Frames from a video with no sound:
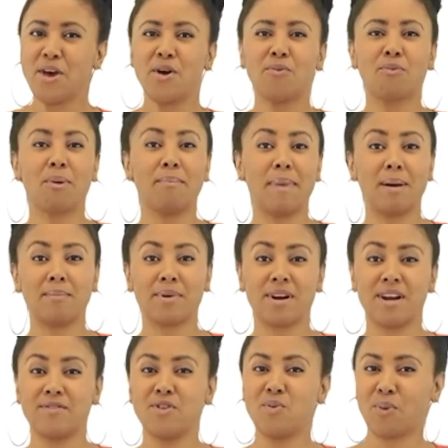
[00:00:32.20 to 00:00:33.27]
Remember, if
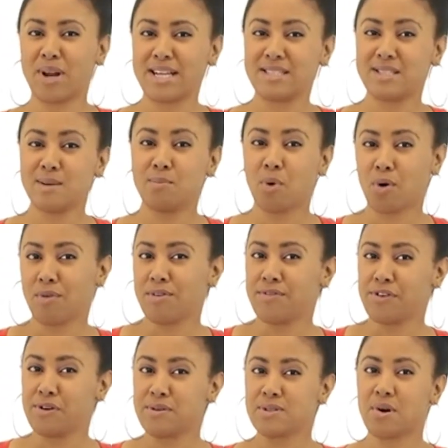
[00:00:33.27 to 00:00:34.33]
you want to see more
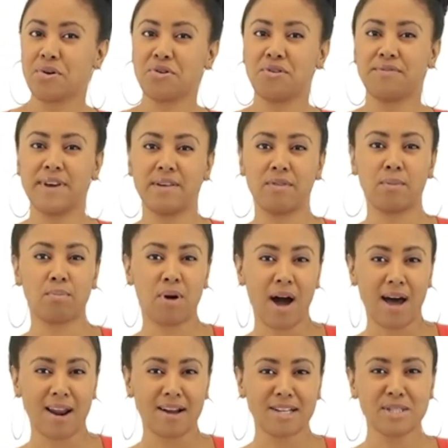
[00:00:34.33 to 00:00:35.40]
reviews on your favorite
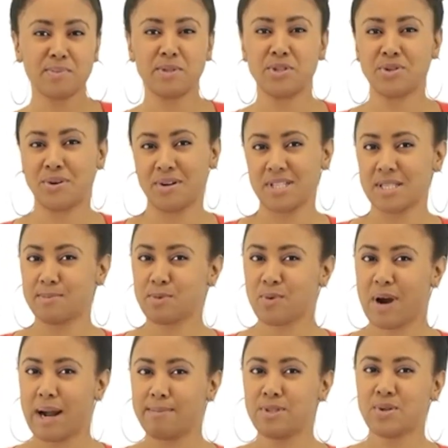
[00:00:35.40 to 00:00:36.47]
products, be sure to
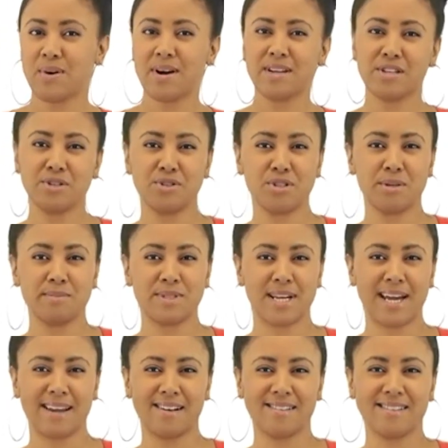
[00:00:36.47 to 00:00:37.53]
subscribe to our YouTube
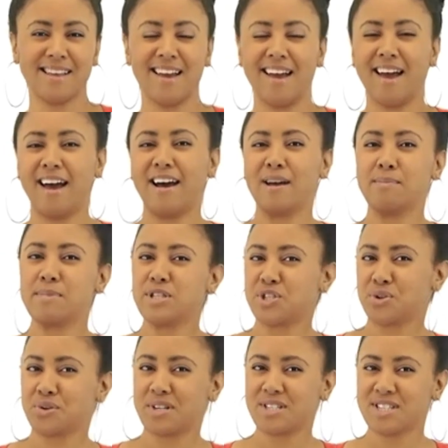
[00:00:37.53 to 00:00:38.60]
channel and be sure
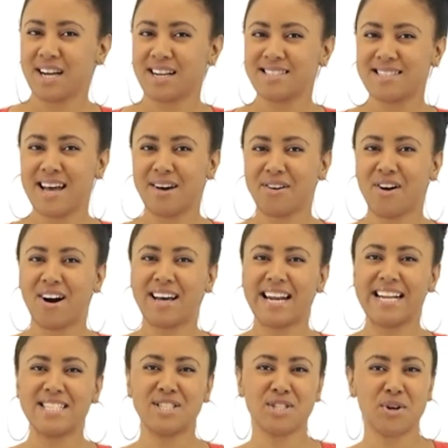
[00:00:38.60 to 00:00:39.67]
to check us out on
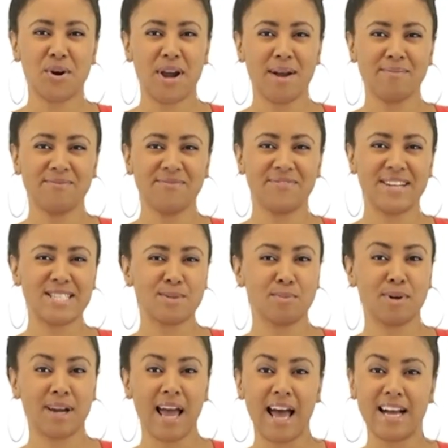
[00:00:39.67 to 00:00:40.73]
Instagram, Facebook,
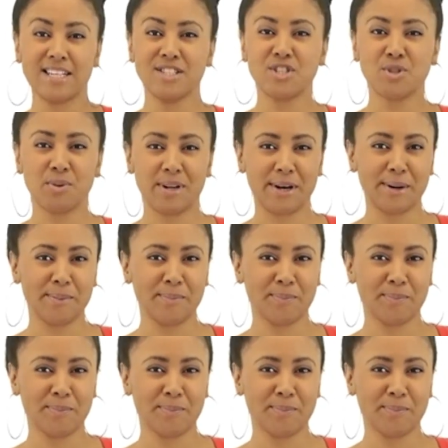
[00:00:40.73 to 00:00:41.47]
and Twitter.